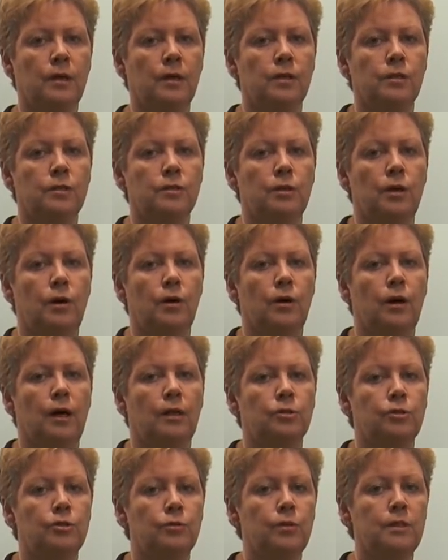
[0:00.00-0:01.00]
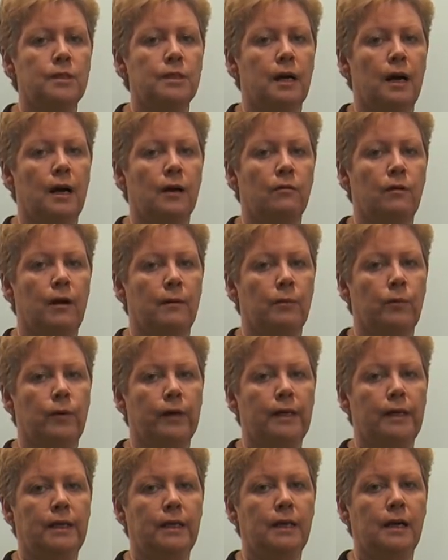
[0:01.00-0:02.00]
So I'll draw a diagram
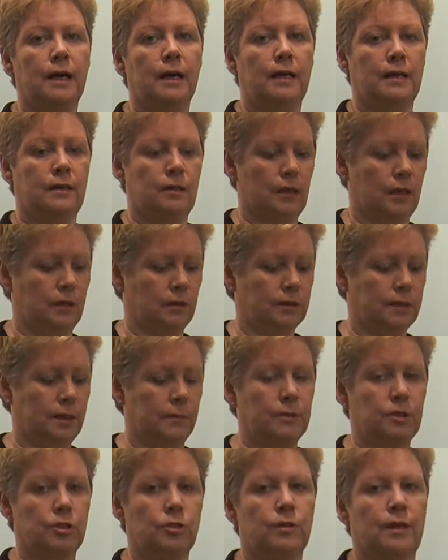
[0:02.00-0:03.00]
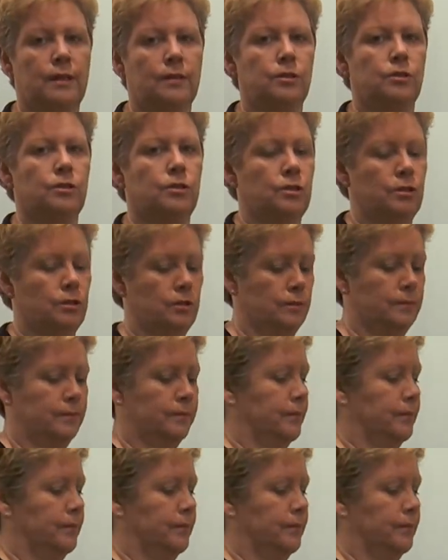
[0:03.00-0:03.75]
quickly and I'll demonstrate this to you.